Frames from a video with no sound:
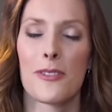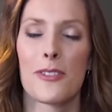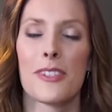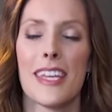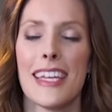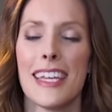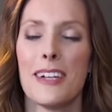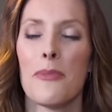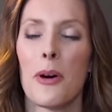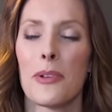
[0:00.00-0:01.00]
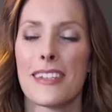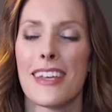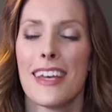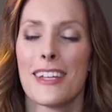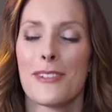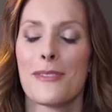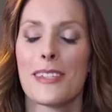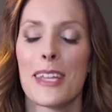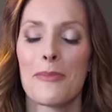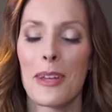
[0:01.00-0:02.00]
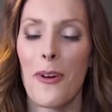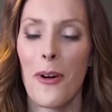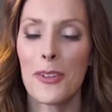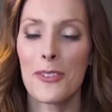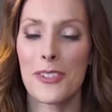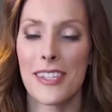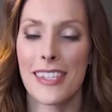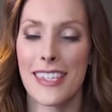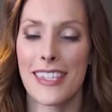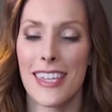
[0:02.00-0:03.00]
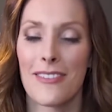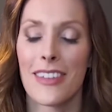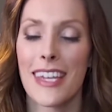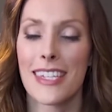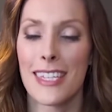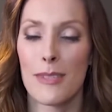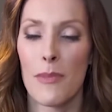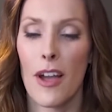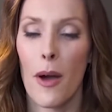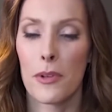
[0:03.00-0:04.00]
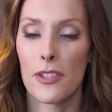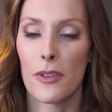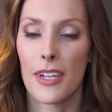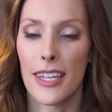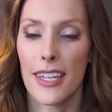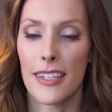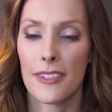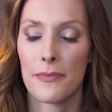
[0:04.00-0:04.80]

So just taking a moment to celebrate all of your successes that have led to this big opportunity.